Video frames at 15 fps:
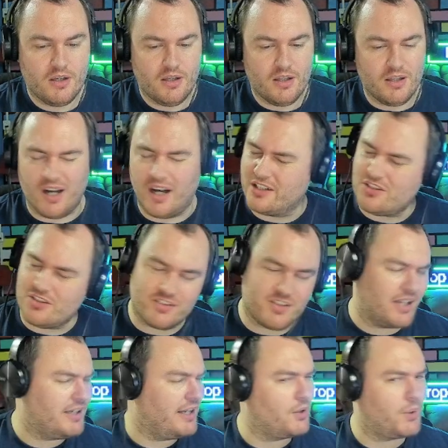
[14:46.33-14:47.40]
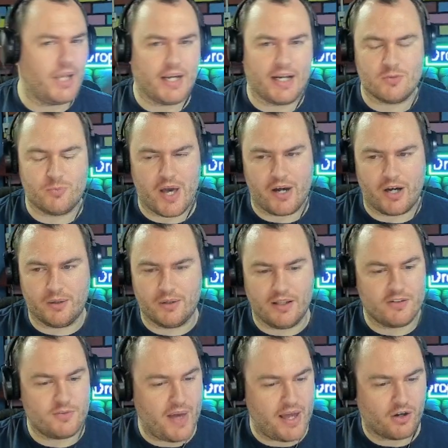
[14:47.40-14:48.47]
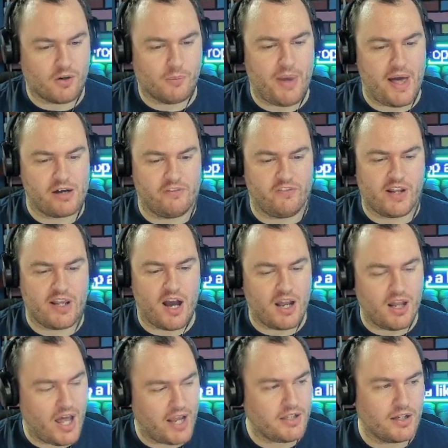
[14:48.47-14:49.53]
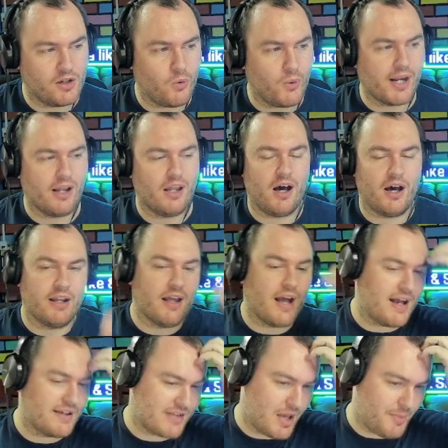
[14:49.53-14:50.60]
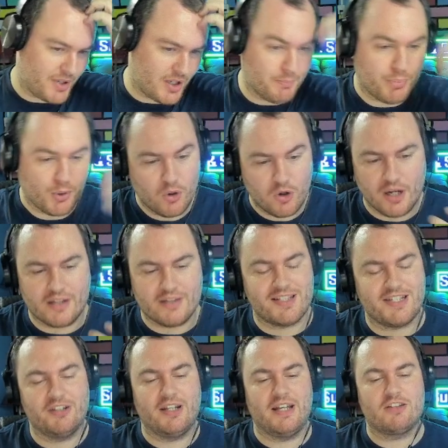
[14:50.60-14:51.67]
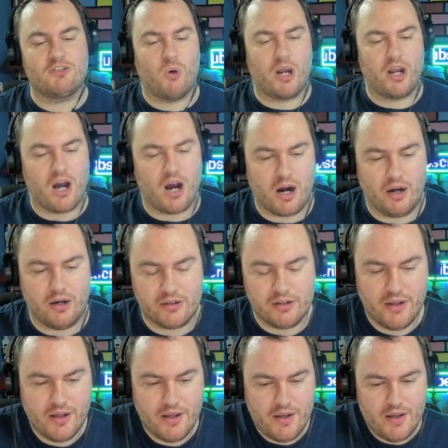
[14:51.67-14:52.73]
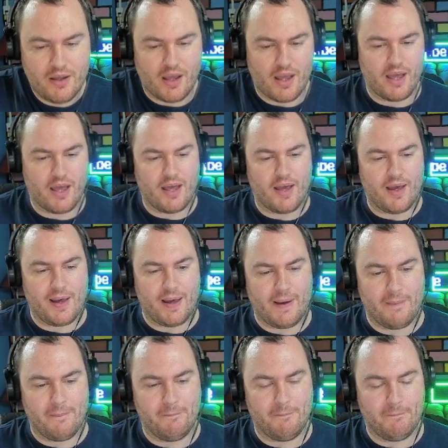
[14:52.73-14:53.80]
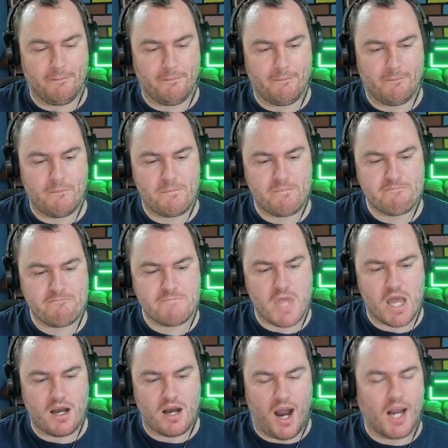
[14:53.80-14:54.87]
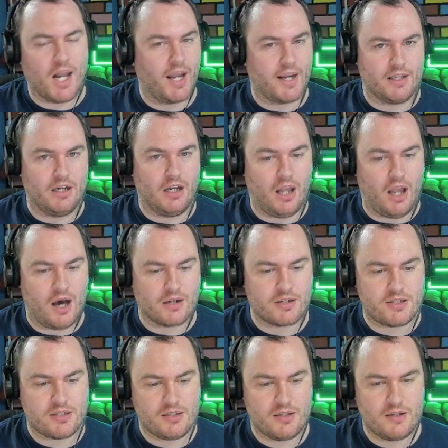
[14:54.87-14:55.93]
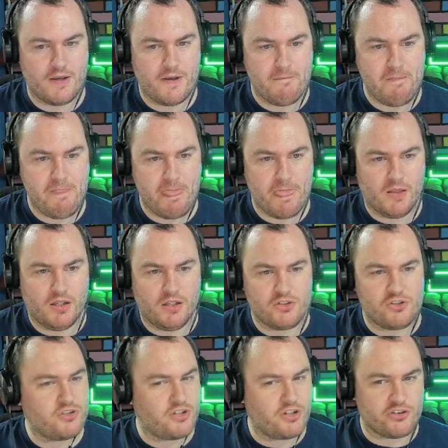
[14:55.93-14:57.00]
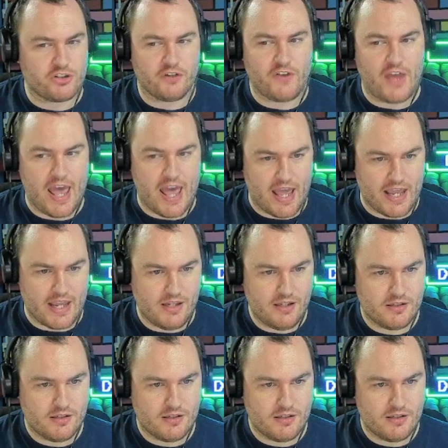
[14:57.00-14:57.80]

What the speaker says: I just think Nidoking is better. It's better competitively. I like Nidoqueen a lot. It has that bit of bulk and still hits quite hard. I like it a lot. Does it deserve A?